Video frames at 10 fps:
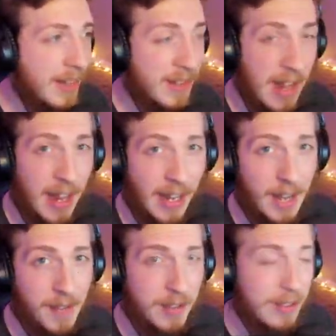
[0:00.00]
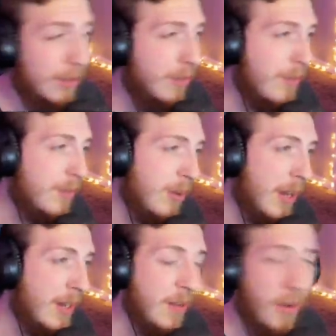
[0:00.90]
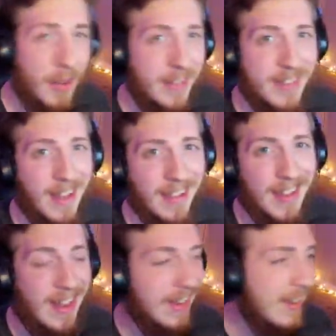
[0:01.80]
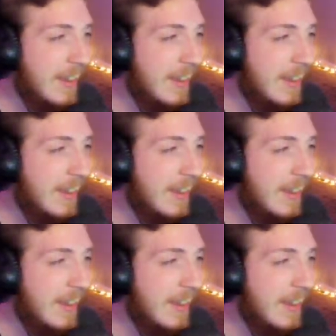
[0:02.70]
day I gave it to you, so I know it's not that,